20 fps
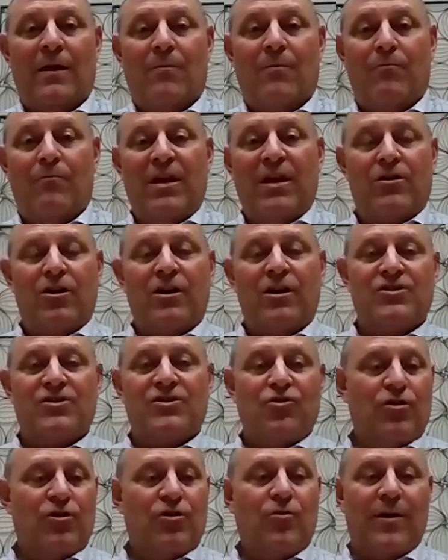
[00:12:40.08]
Because
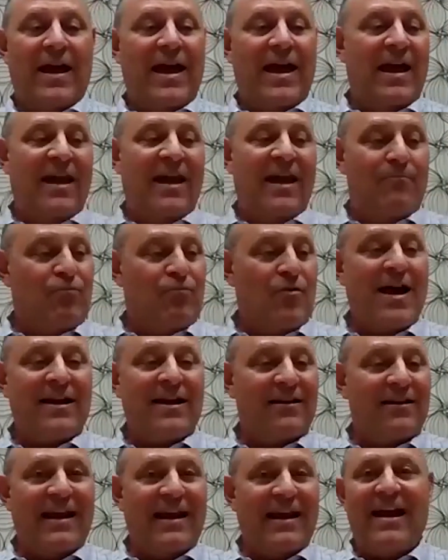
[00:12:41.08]
hey,
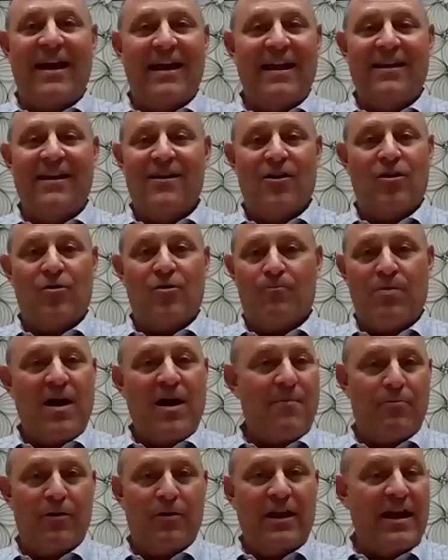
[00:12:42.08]
product A or
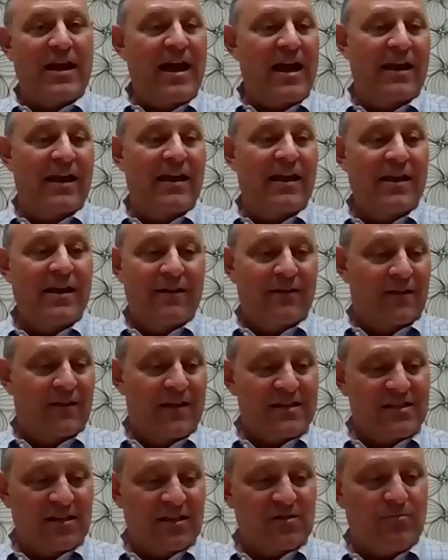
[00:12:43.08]
property A,
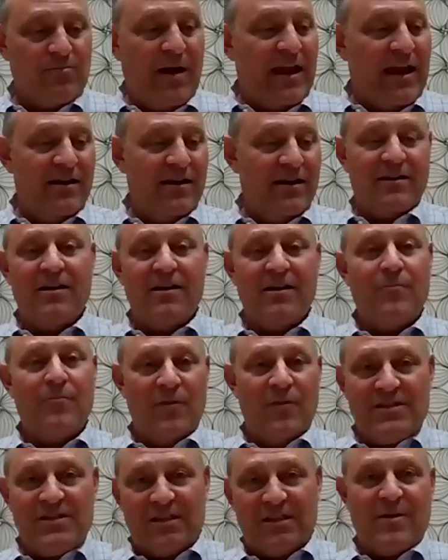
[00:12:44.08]
this is my income,
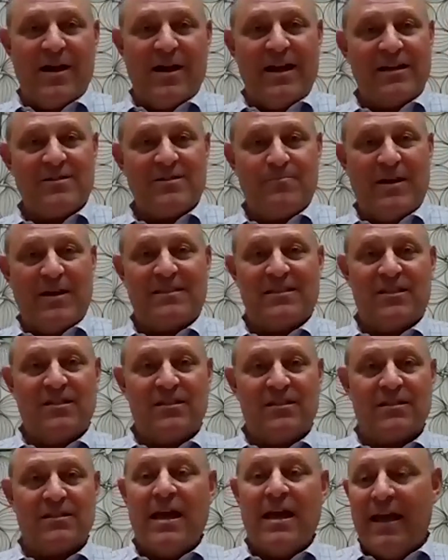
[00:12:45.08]
this is my
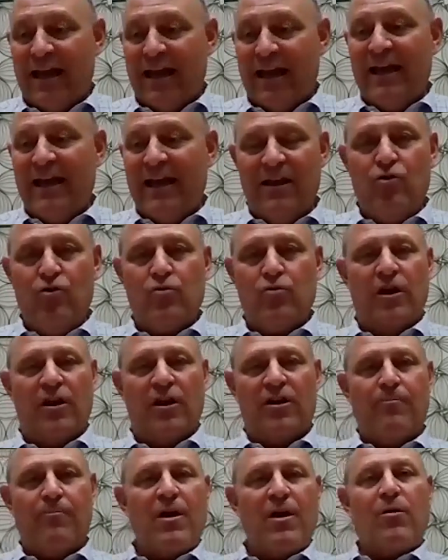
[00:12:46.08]
expenses. You can
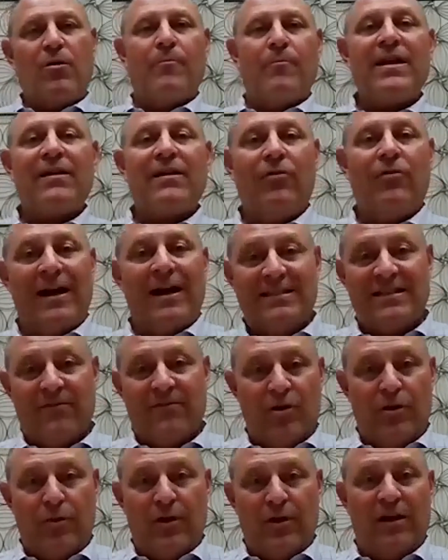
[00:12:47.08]
compartmentalize
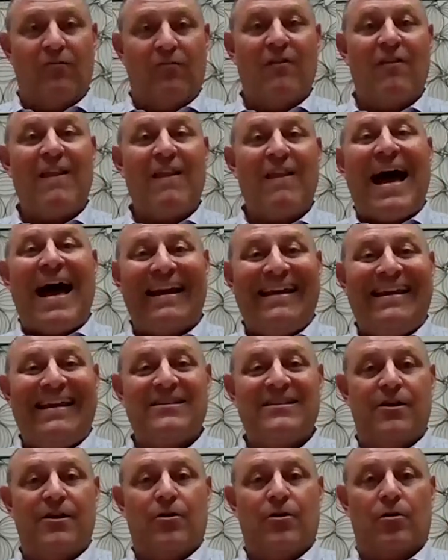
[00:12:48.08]
everything a lot
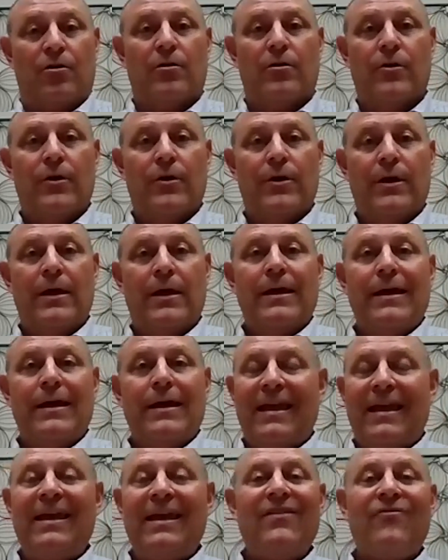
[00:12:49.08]
easier.
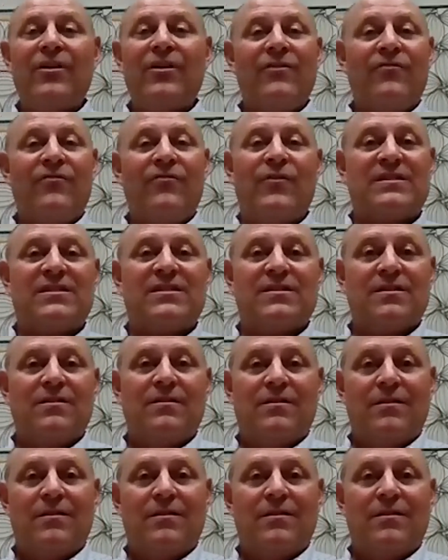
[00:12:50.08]
Even if it's